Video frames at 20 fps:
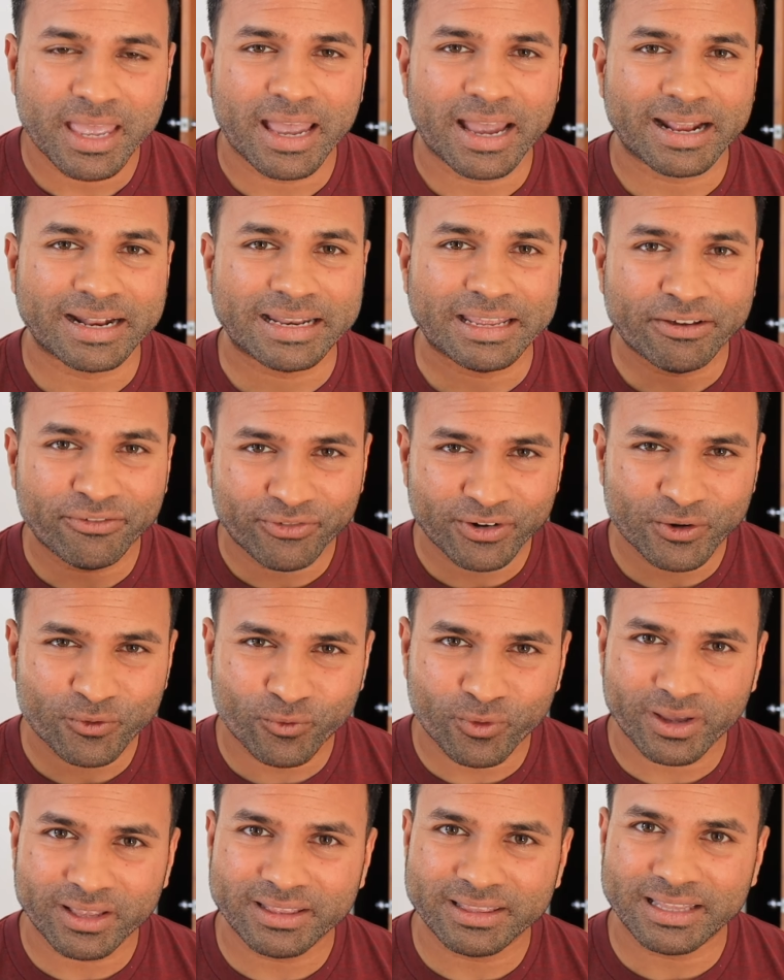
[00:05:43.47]
And if and
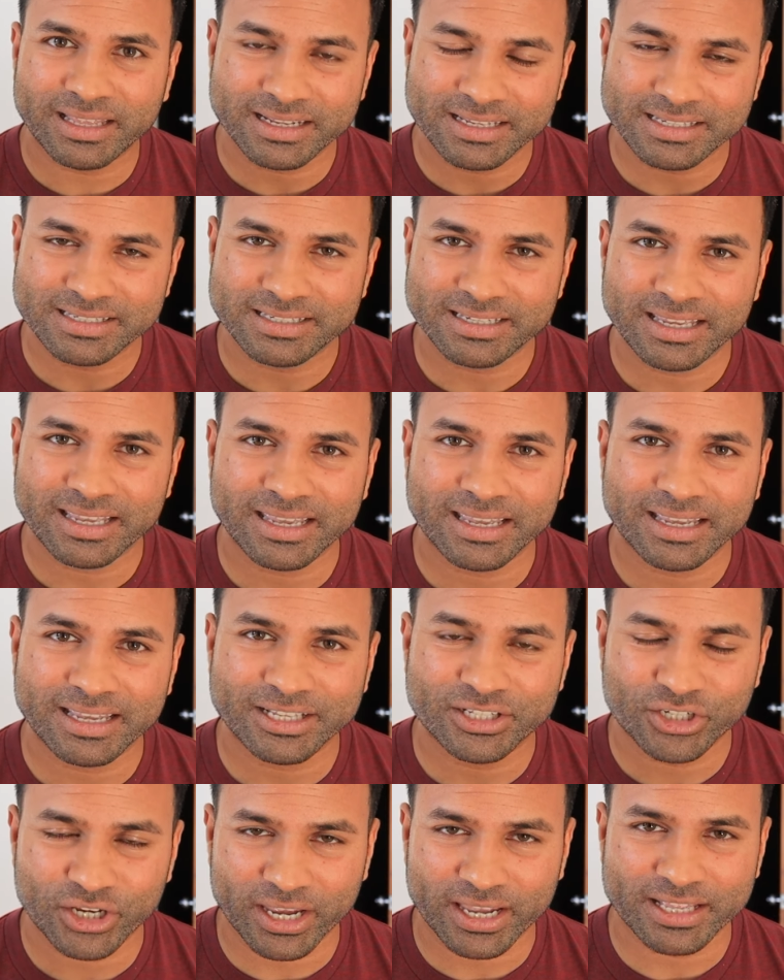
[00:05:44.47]
when there is a
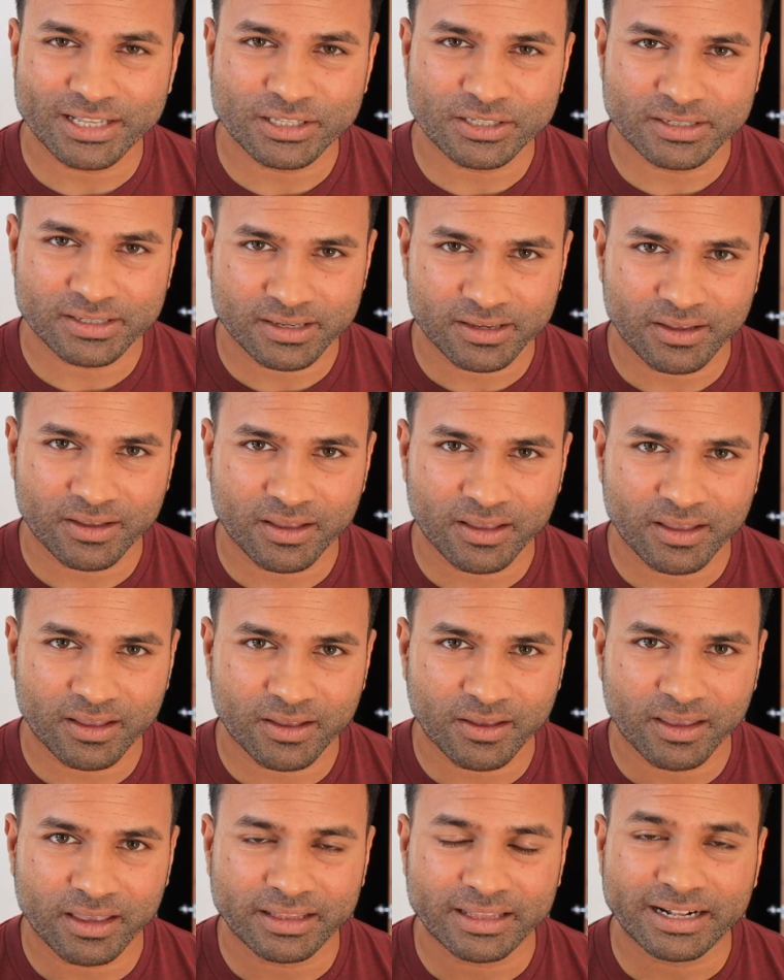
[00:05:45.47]
chance
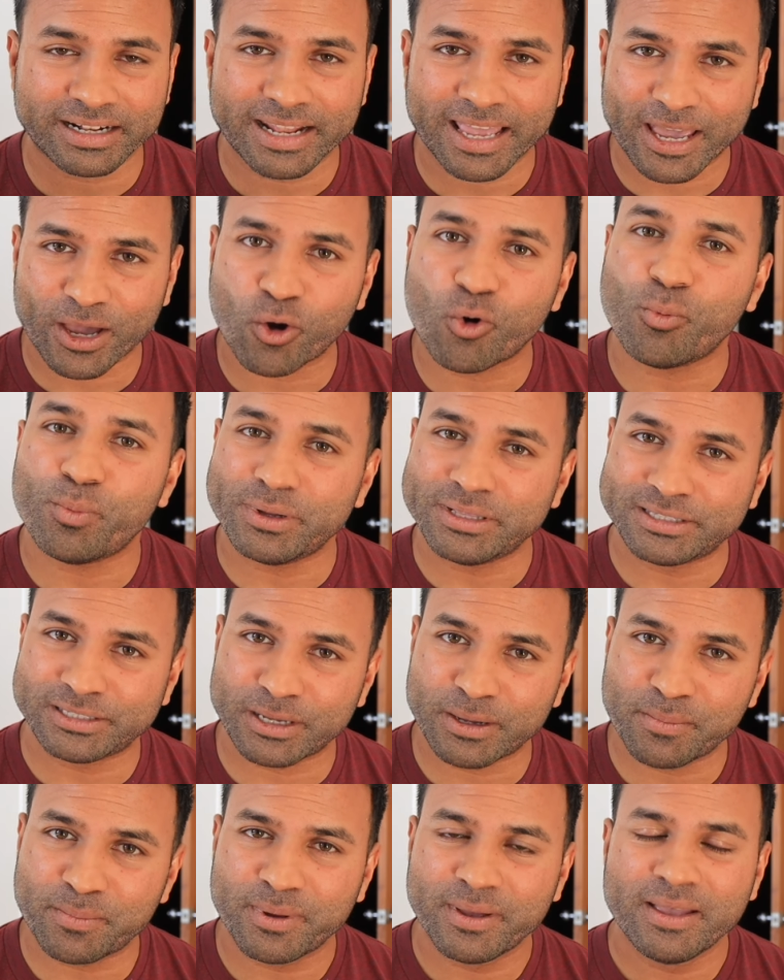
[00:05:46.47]
an attack opens
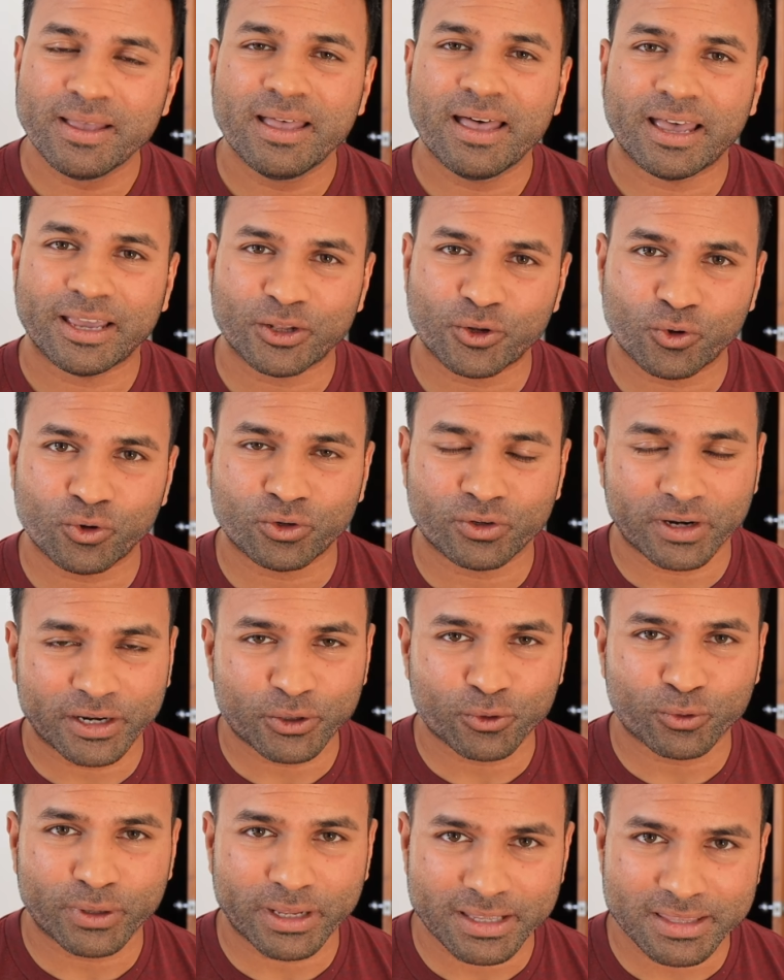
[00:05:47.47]
up, you know, try
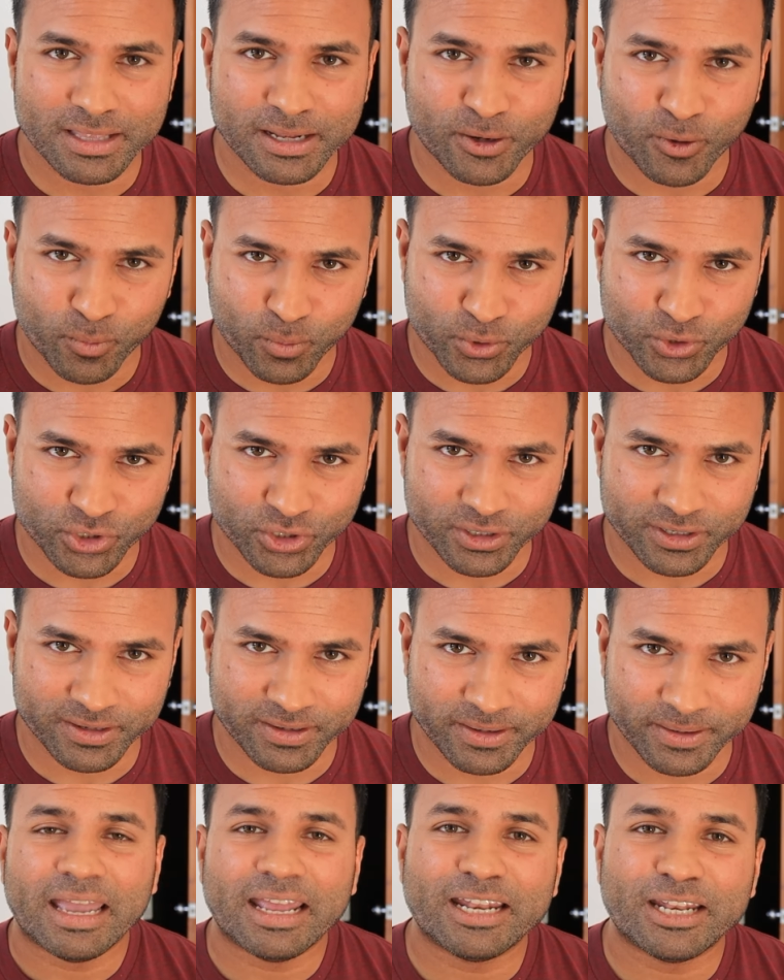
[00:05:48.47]
to take that
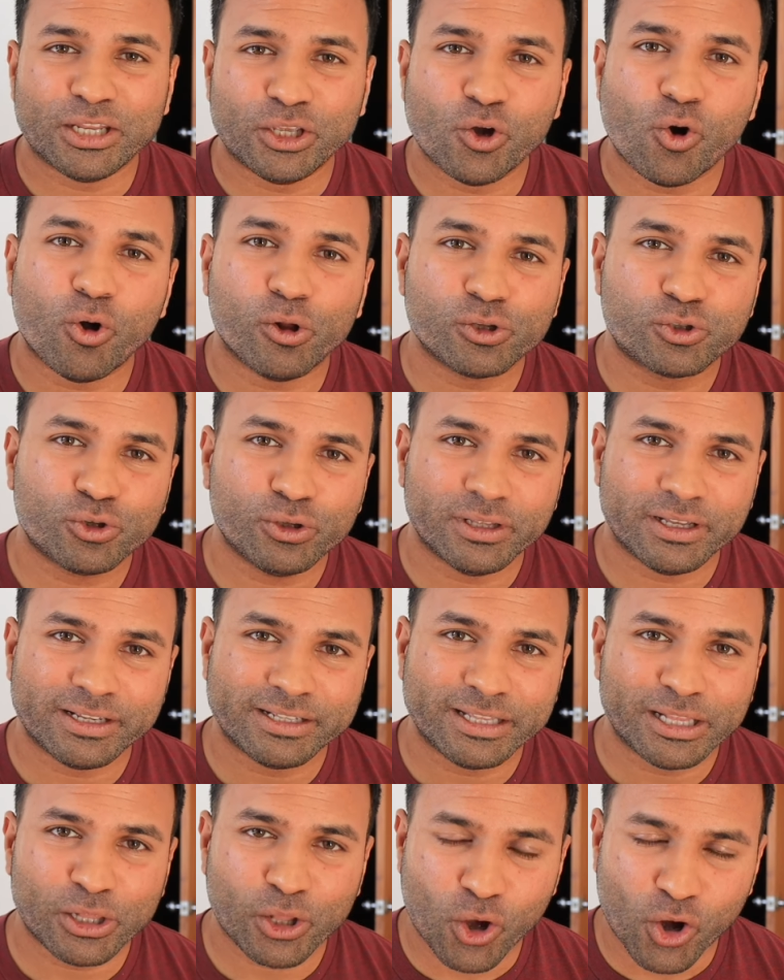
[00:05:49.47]
opportunity. And you also learn
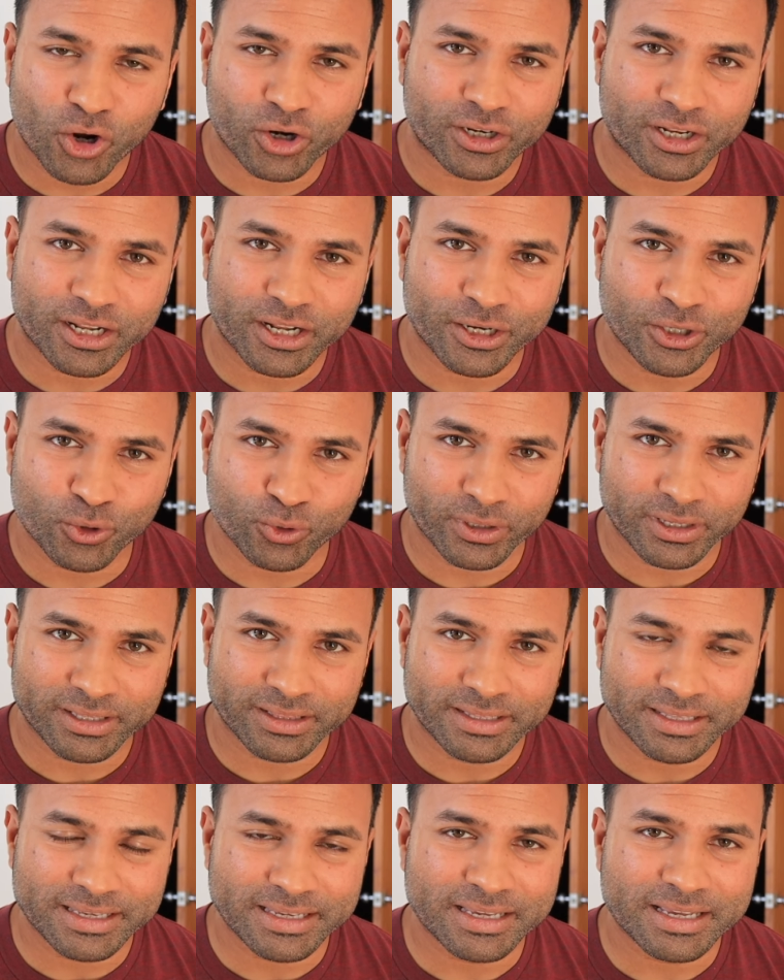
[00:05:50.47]
a lot
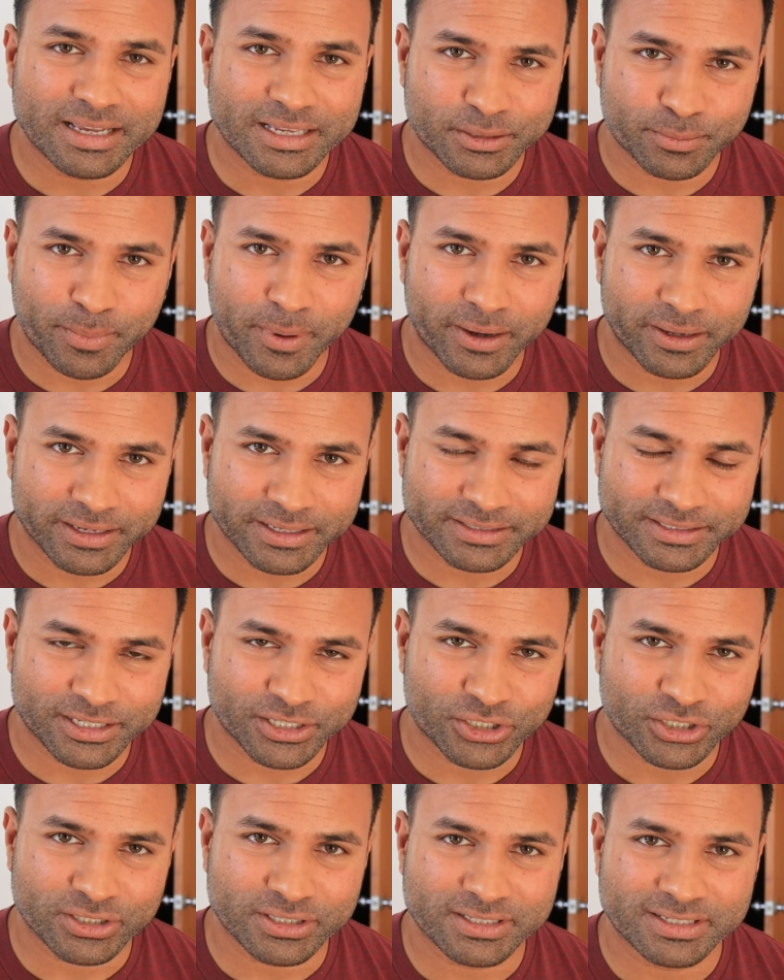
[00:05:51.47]
during the sparring
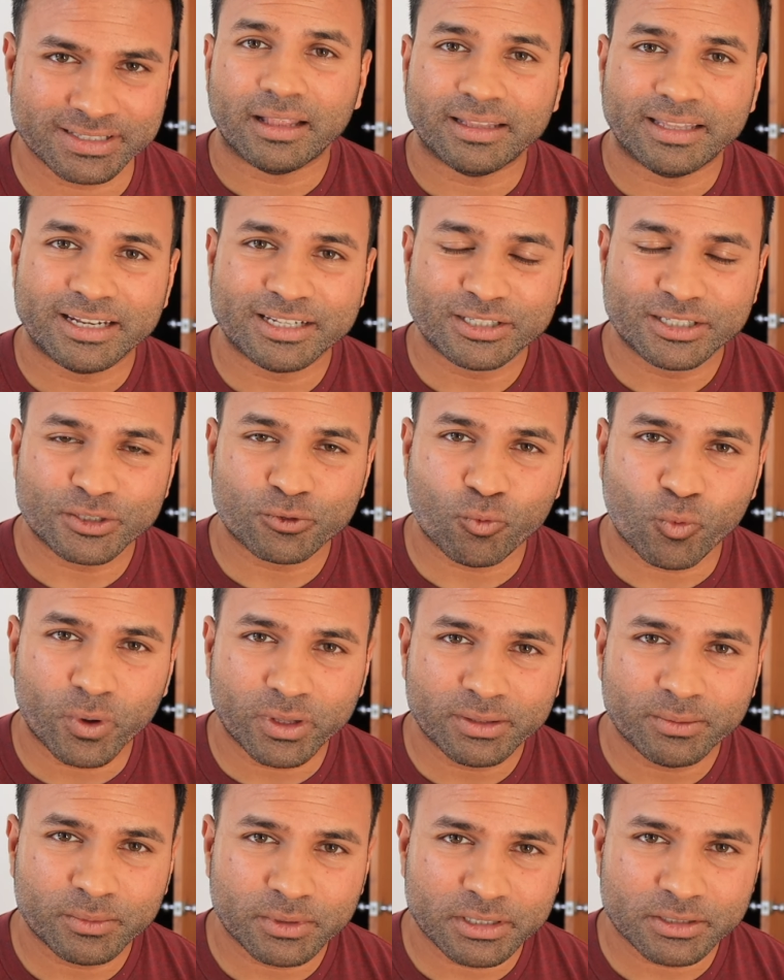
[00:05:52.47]
sessions. And there is this
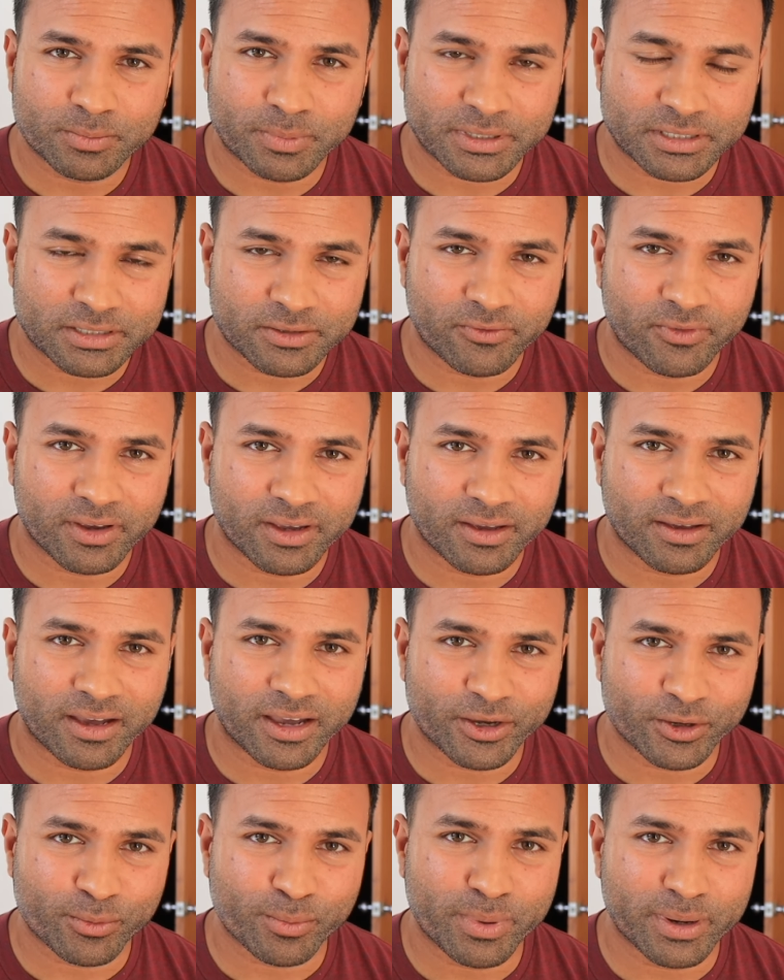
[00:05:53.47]
one specific
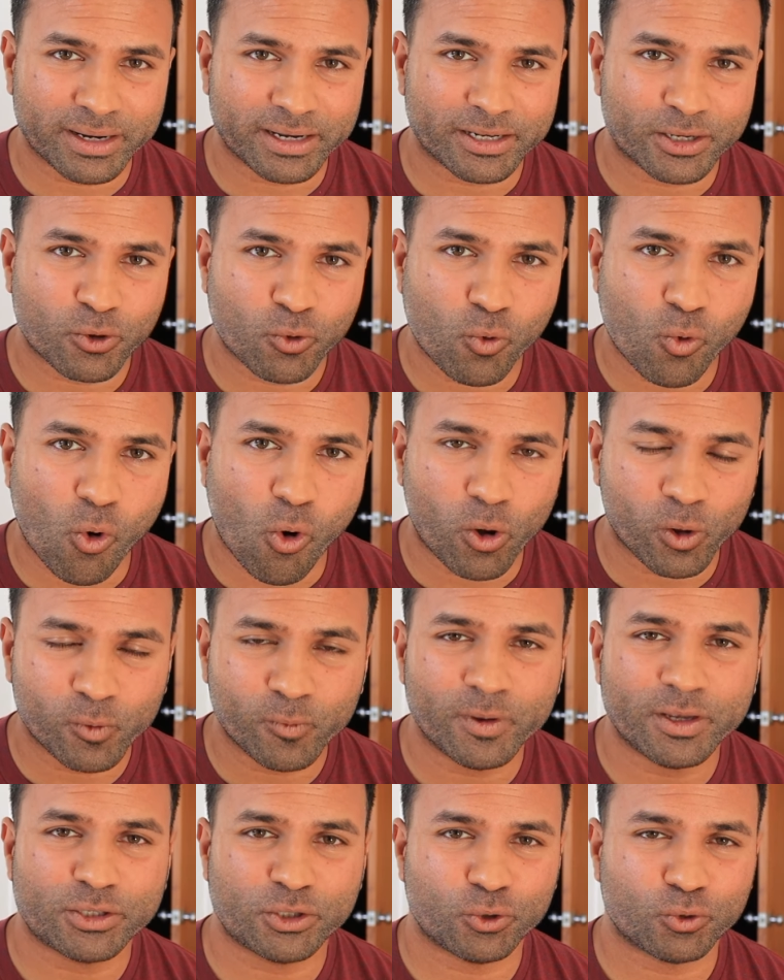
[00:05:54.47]
higher belt who
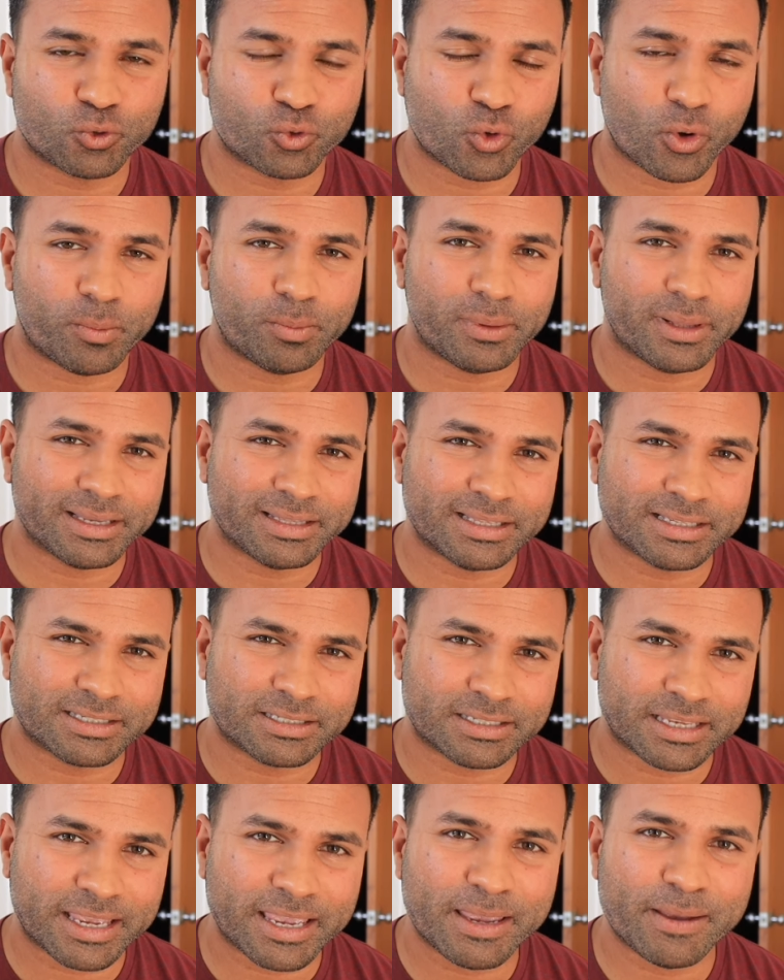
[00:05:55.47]
always used to apply the
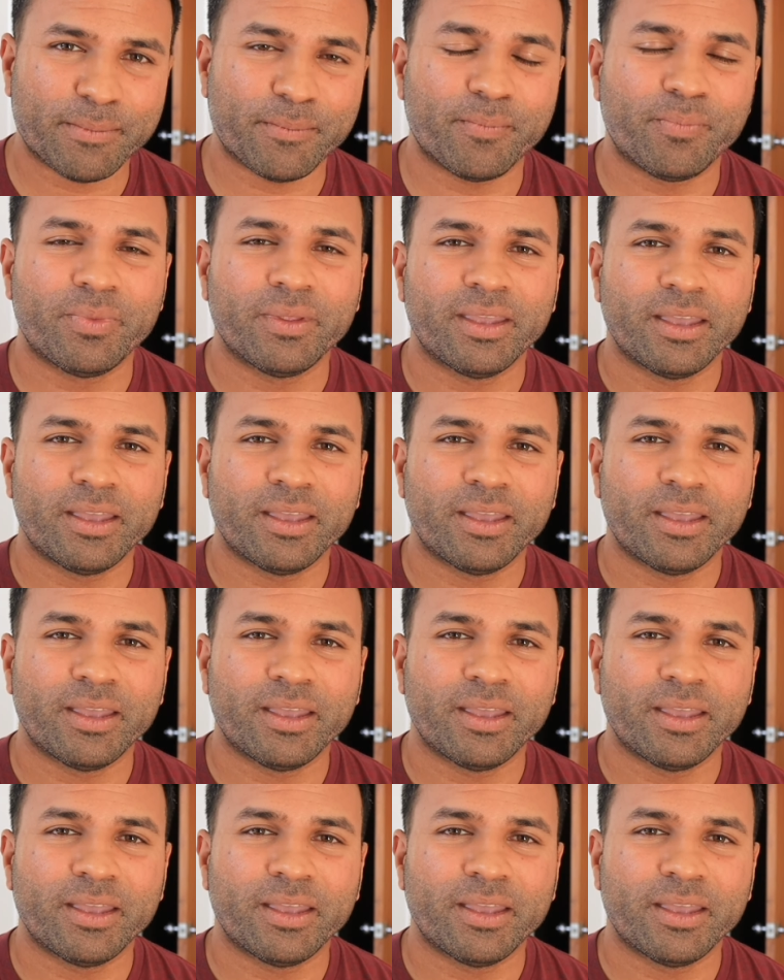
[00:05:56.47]
same